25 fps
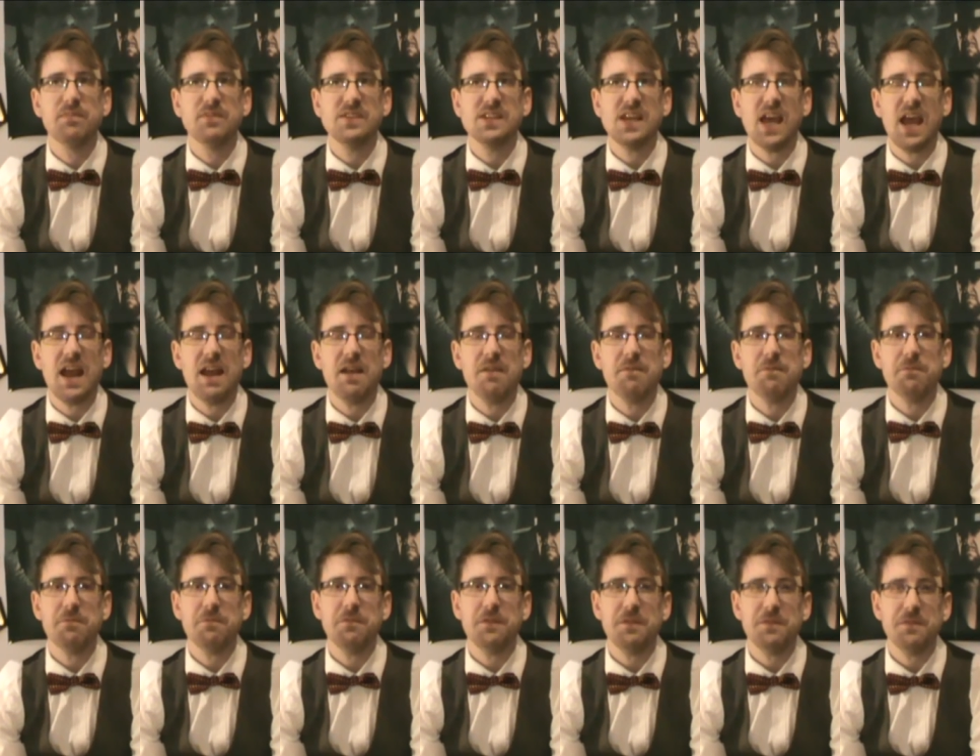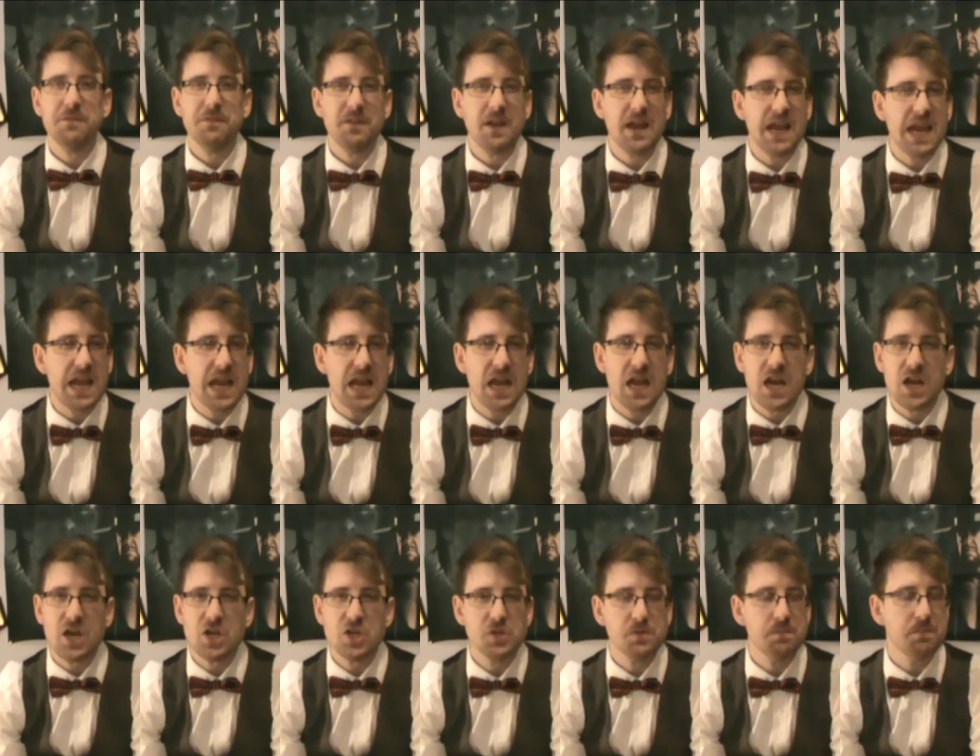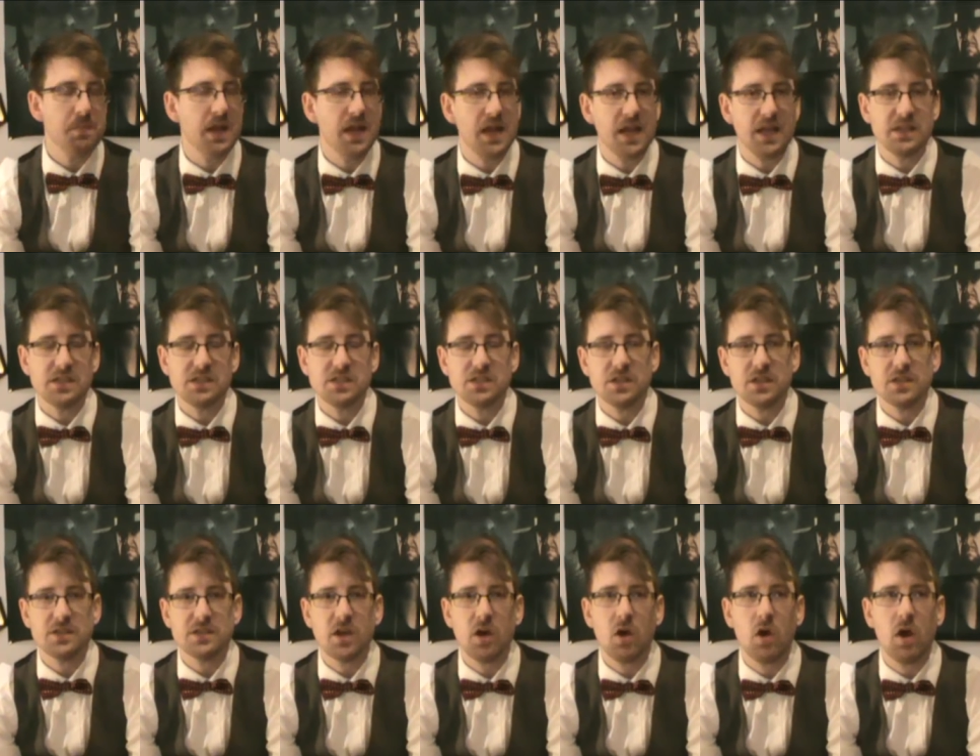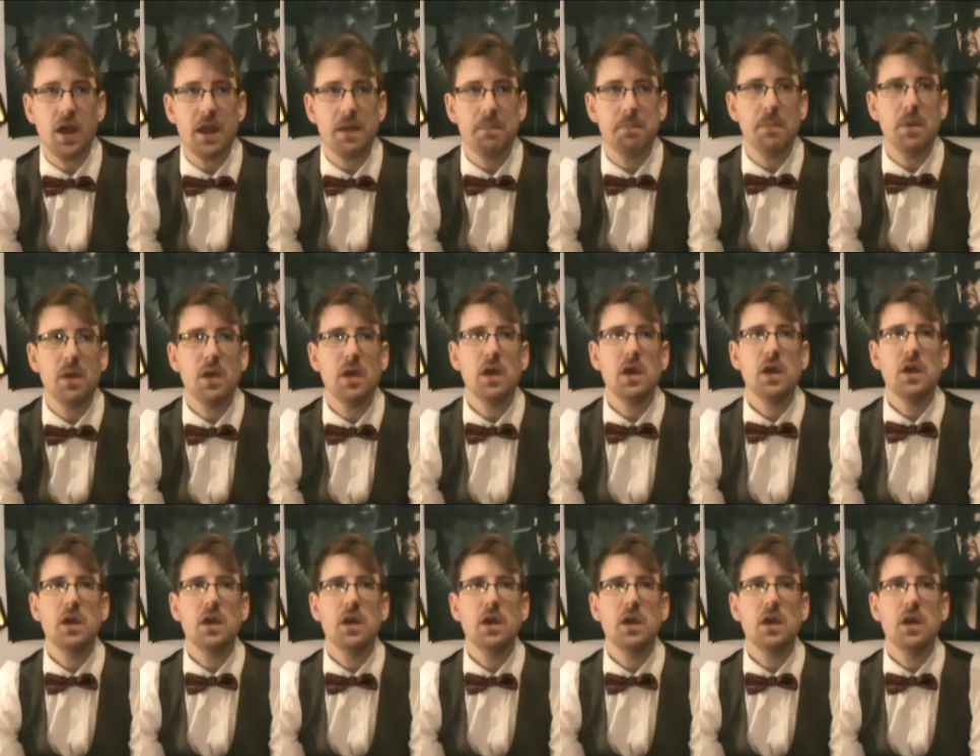10, 15-ish minutes a time.